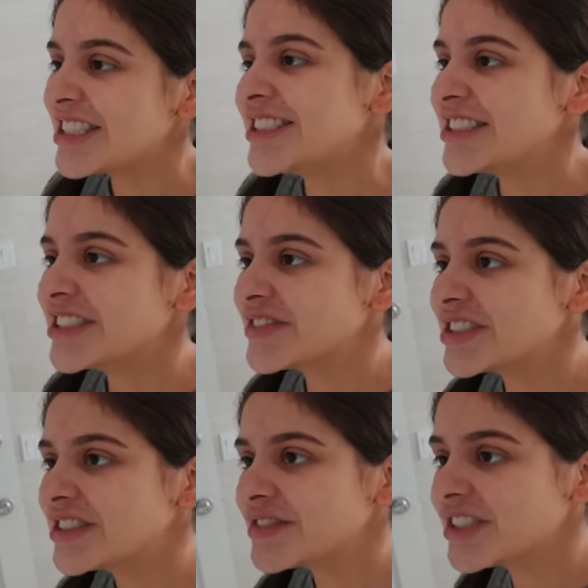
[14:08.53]
I love
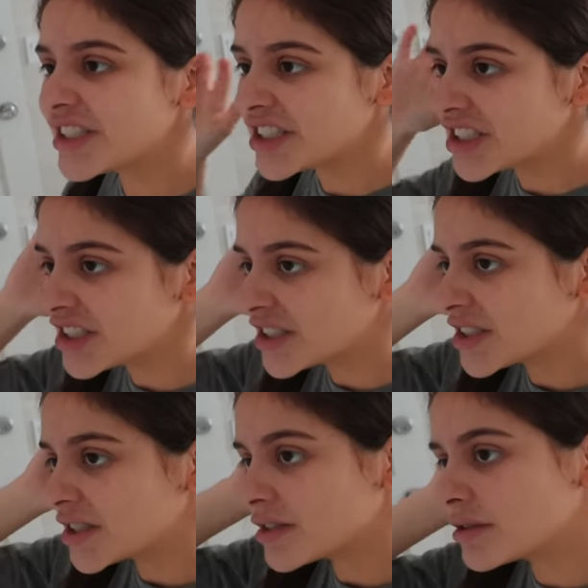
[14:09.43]
self-care.
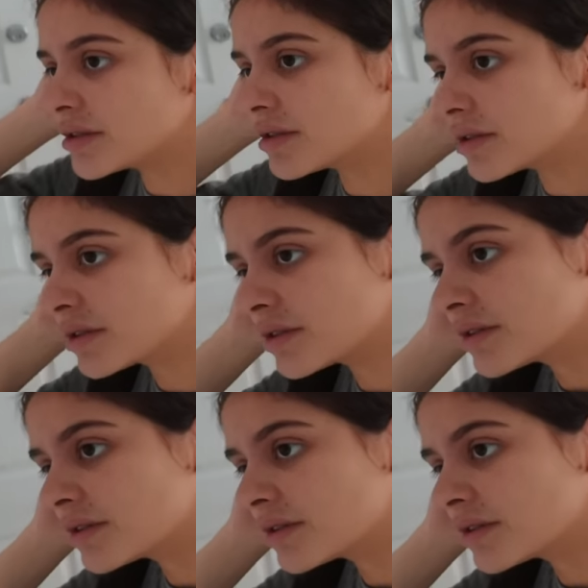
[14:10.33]
Ugh.